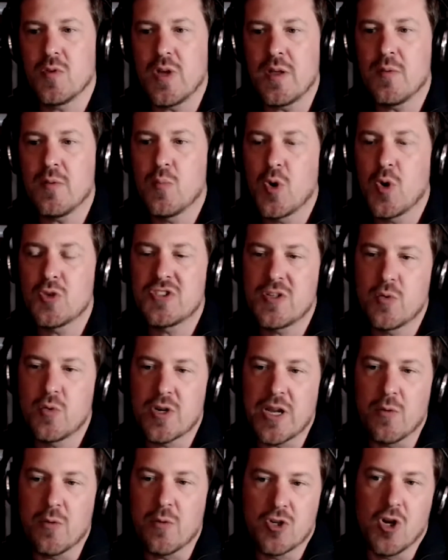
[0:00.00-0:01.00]
mostly
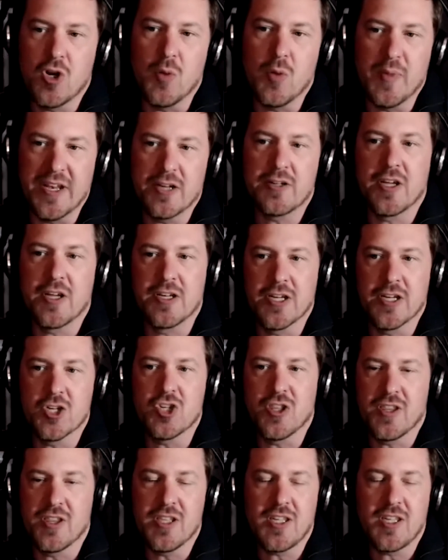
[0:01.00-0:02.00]
what I would call
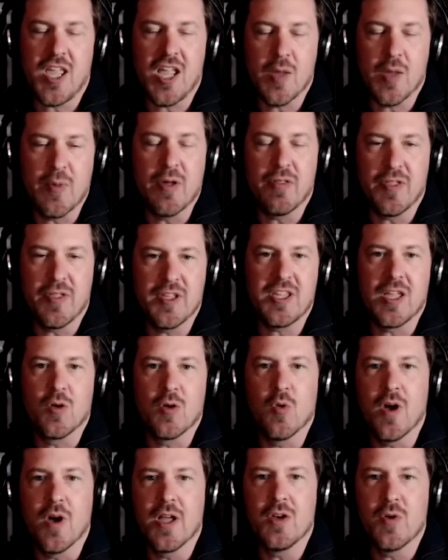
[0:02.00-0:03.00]
metacognition, thinking about
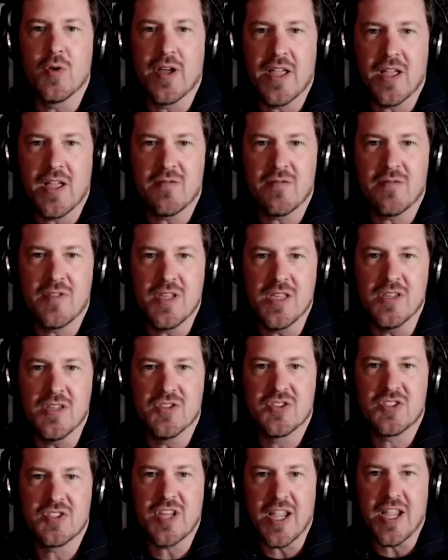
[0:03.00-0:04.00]
thinking. Why do I have these
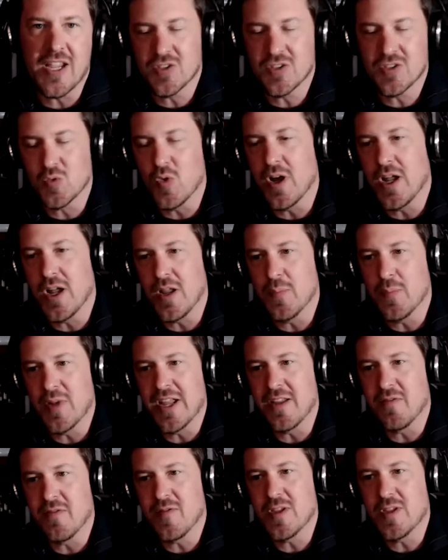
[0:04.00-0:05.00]
states? Why am
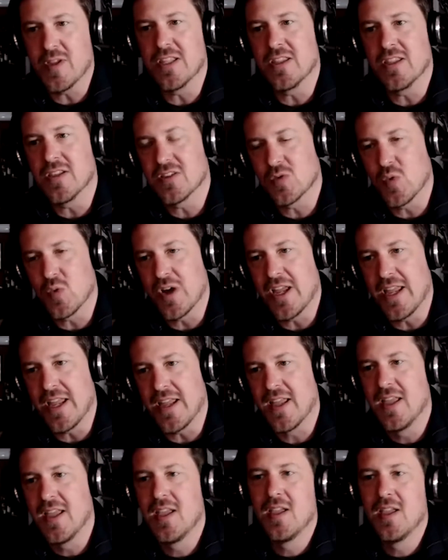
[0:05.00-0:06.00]
I feeling this
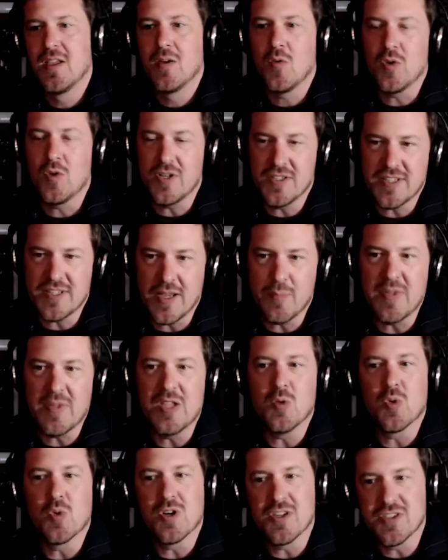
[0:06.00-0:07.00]
way? What does that
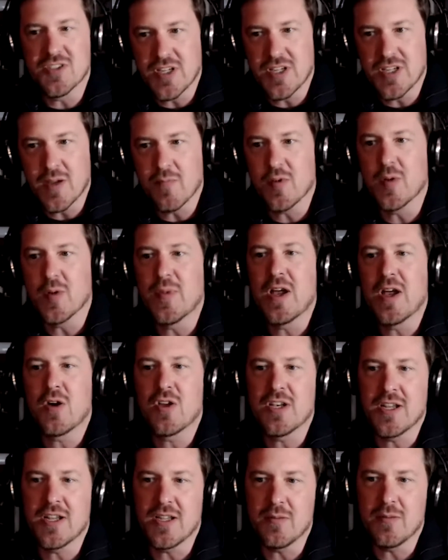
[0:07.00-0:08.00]
mean? Where does it come from? How
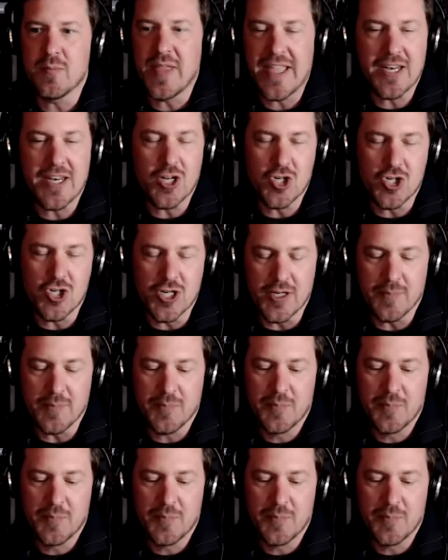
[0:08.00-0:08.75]
can I manage it?